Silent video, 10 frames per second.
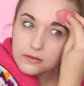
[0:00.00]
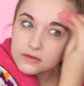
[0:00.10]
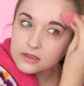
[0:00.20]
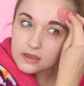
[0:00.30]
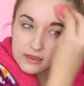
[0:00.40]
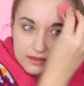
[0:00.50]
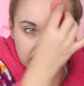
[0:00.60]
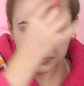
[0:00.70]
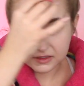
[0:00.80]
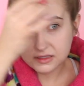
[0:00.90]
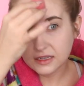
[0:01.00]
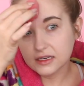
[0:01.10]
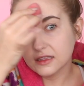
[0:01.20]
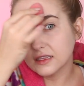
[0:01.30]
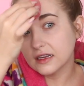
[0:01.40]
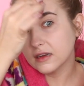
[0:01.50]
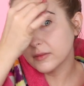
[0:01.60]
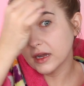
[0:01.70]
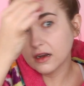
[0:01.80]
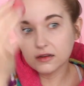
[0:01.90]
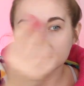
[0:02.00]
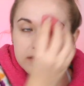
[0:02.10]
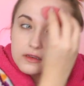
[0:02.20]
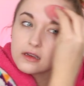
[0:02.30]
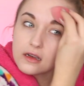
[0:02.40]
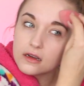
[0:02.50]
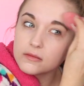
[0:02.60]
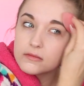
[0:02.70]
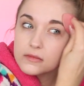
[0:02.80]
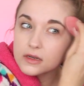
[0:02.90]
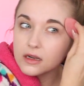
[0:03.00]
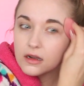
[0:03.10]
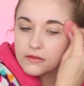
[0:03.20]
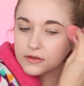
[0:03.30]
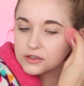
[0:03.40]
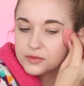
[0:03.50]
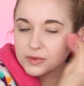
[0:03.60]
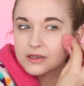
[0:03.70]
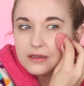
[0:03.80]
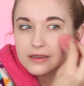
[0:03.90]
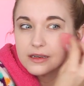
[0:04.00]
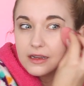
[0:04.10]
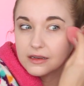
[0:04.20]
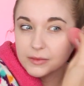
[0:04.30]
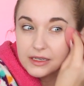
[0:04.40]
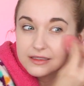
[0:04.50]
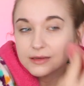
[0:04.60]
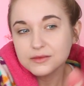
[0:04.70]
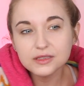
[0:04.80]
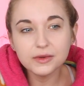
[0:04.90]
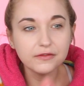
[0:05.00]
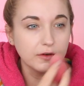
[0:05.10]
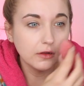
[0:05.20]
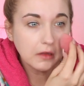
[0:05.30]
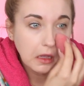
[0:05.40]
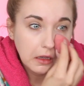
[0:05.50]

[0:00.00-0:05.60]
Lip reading: was gonna see if it said anything about coverage, but I mean, it seems to be full,